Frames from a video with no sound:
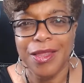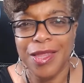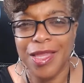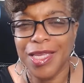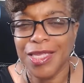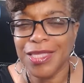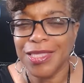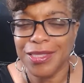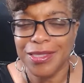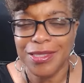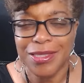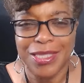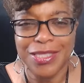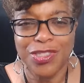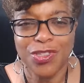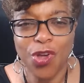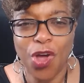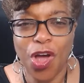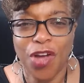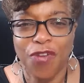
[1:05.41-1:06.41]
This
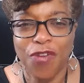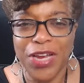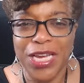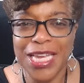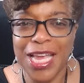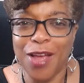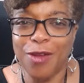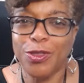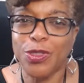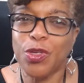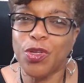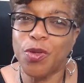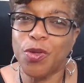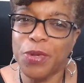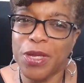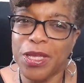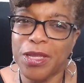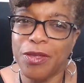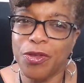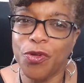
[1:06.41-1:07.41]
talk right now is going to
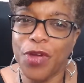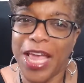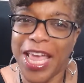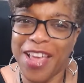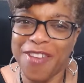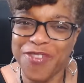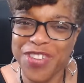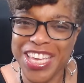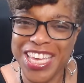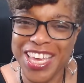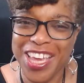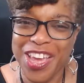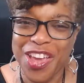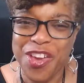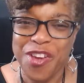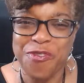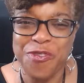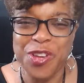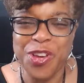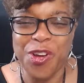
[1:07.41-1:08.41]
be a little heavy
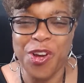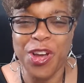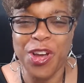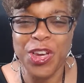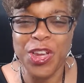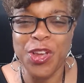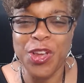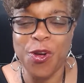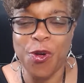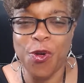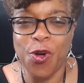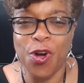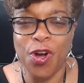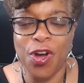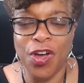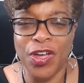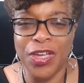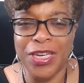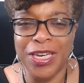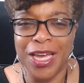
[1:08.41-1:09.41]
regarding
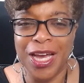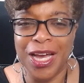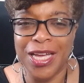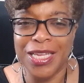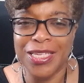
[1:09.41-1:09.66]
on